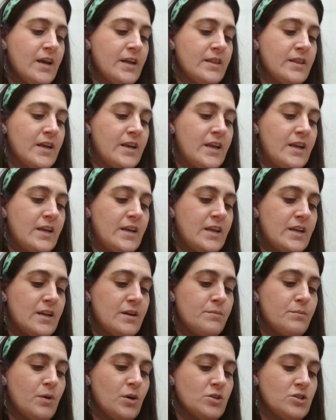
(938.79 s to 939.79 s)
that he
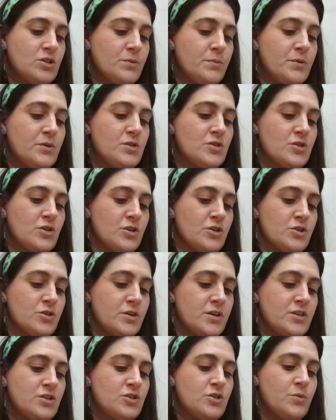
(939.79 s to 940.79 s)
needed multiple
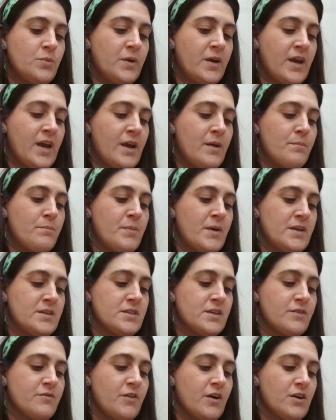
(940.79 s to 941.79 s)
surgeries to regain
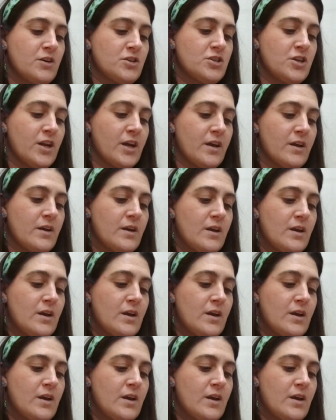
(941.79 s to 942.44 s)
basic functioning.